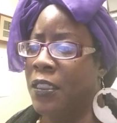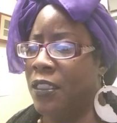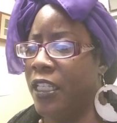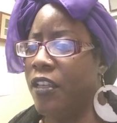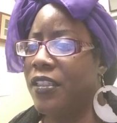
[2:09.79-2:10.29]

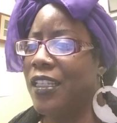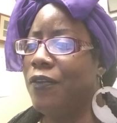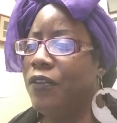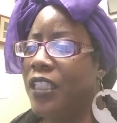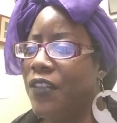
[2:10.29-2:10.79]
See
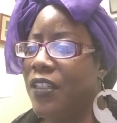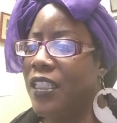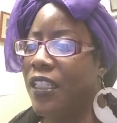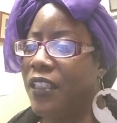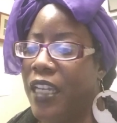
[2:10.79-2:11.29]
yourself
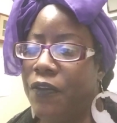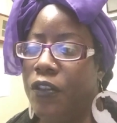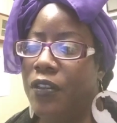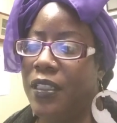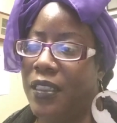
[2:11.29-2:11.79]
living the
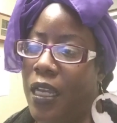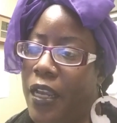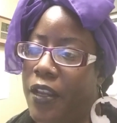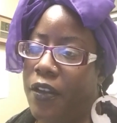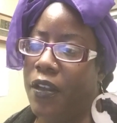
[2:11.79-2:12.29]
life you
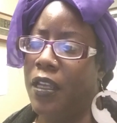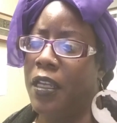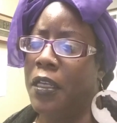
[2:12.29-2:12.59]
desire.